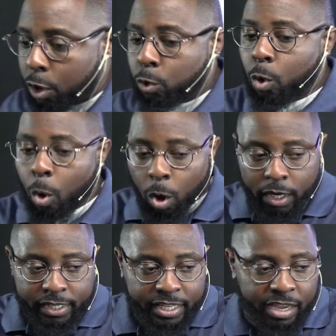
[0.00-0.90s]

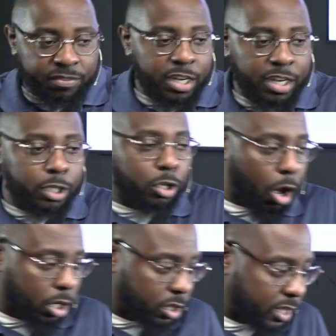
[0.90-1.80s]
nor give their
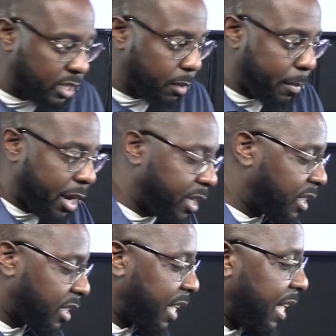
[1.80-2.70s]
daughters into
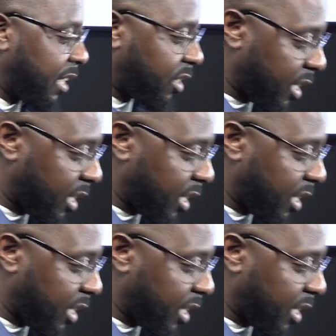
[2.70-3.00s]
marriage to any